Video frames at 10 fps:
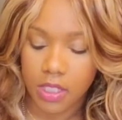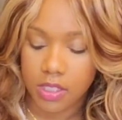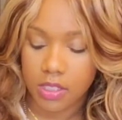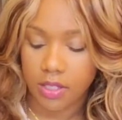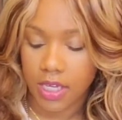
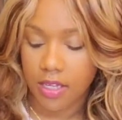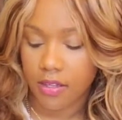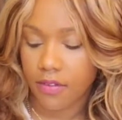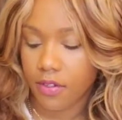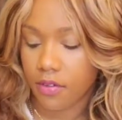So yeah,
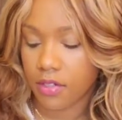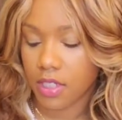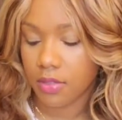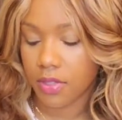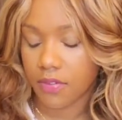if you're
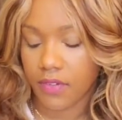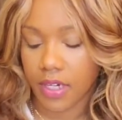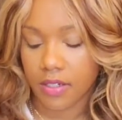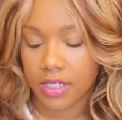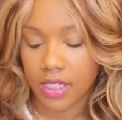dealing with a
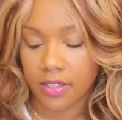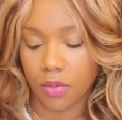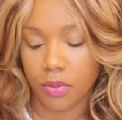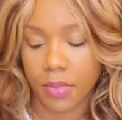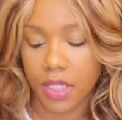fire sign,
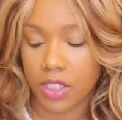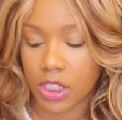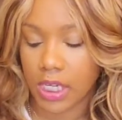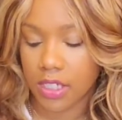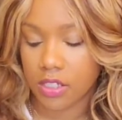there will be a
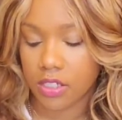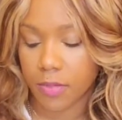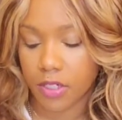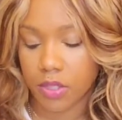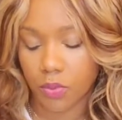change and this
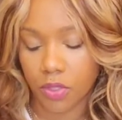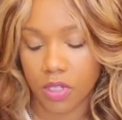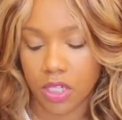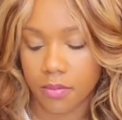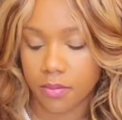person will
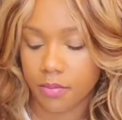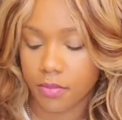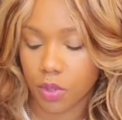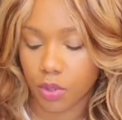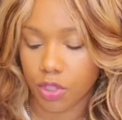come
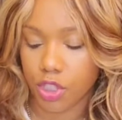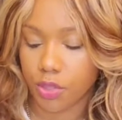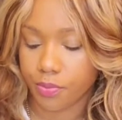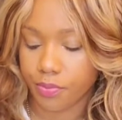towards you.